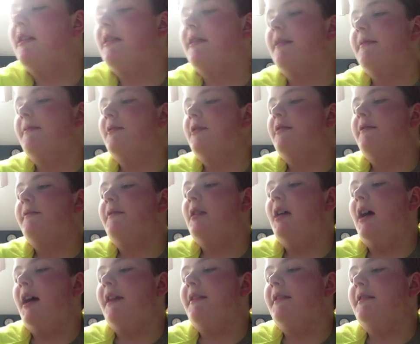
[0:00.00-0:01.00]
I
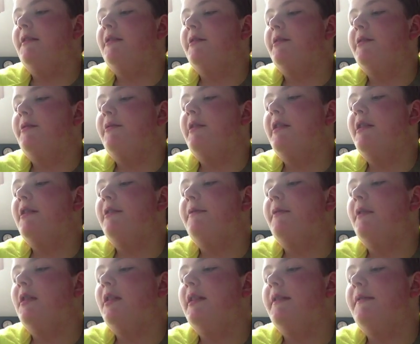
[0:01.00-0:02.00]
think there's three good
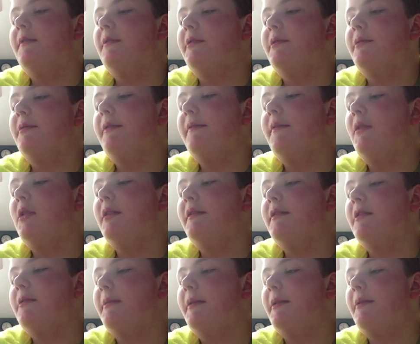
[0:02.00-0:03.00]
villains. If there's three
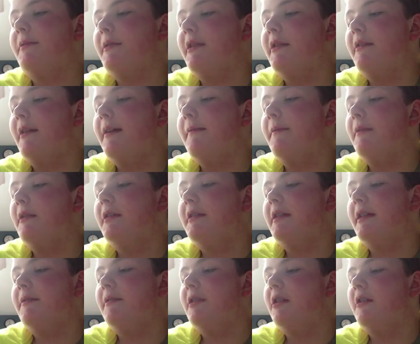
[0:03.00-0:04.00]
villains, there'd be three great
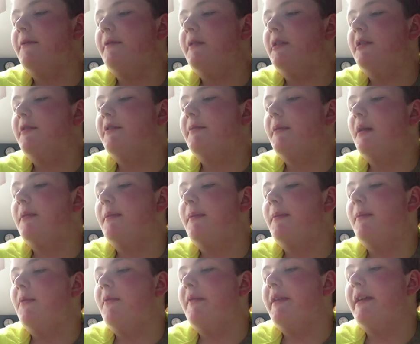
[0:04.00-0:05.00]
villains I would know for the new
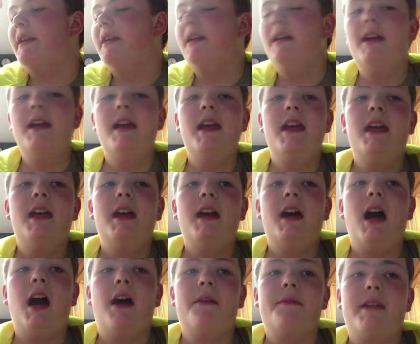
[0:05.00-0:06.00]
Spider-Man movie.
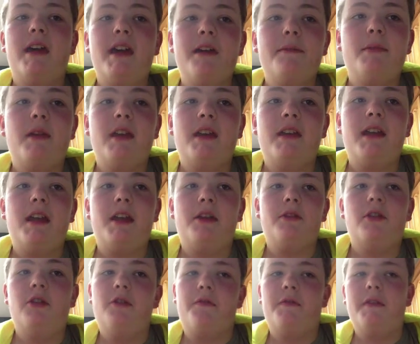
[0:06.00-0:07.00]
Kingpin, I
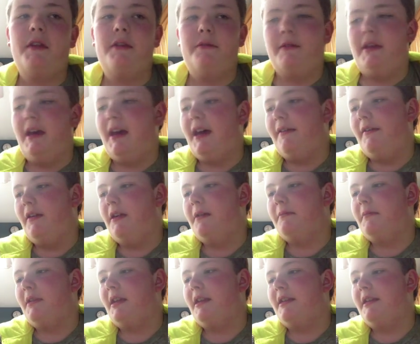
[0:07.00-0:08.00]
don't know if they would have
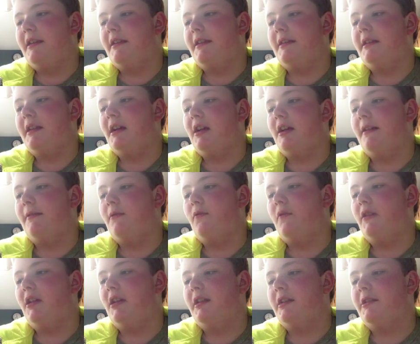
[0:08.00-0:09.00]
him because he's a Daredevil
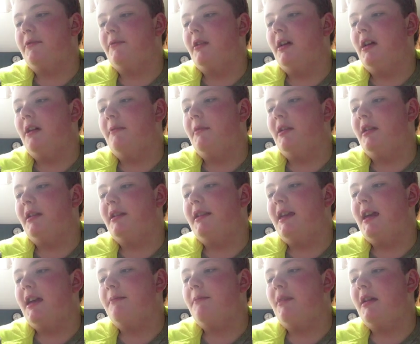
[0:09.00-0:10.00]
villain as well, but
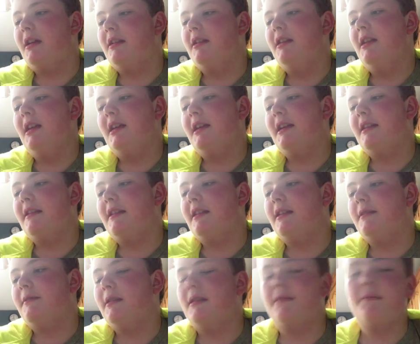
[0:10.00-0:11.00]
Kingpin, because
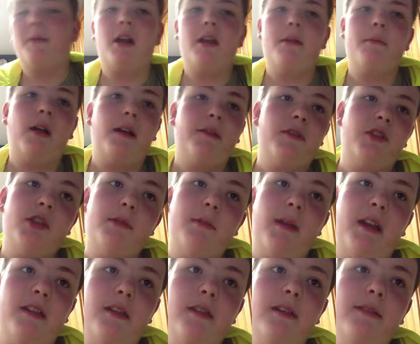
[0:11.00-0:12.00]
it's part of the Marvel
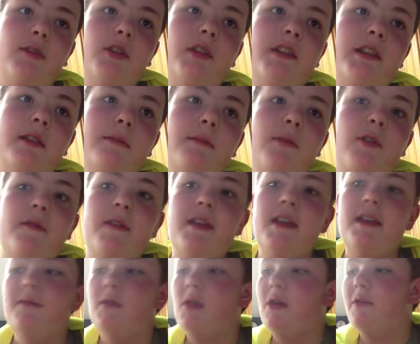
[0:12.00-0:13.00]
Cinematic Universe, the new
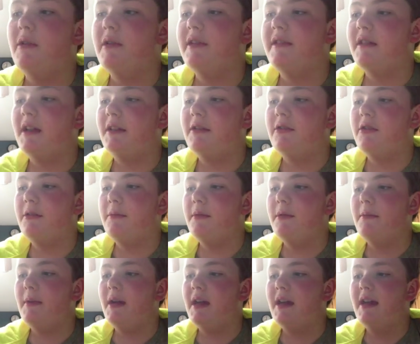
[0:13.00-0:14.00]
movie, even though it's not
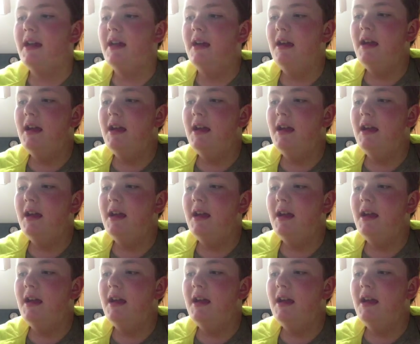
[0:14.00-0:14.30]
distributed by